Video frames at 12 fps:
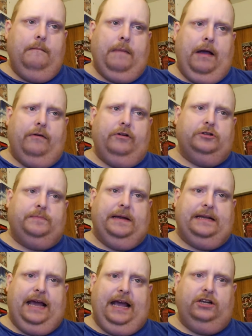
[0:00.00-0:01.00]
Mariners
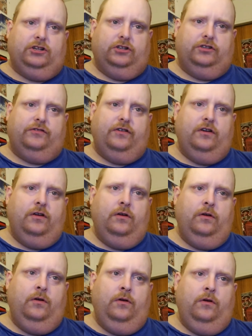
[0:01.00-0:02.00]
beat the Angels
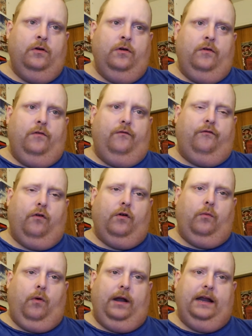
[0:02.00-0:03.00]
4
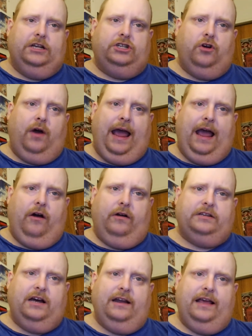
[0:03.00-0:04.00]
to 1 as Shohei
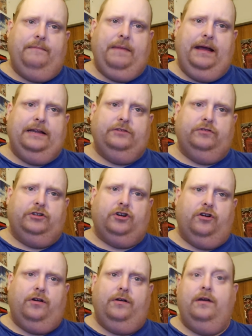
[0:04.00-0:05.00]
Ohtani made his
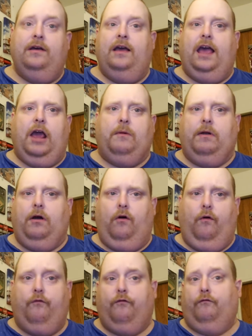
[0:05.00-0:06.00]
return and went
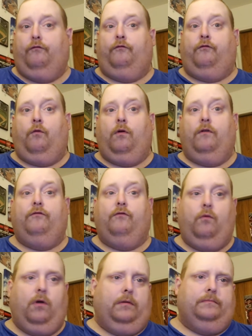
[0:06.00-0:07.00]
0 4
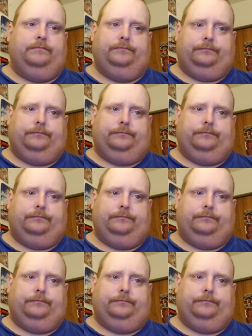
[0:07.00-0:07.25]
4.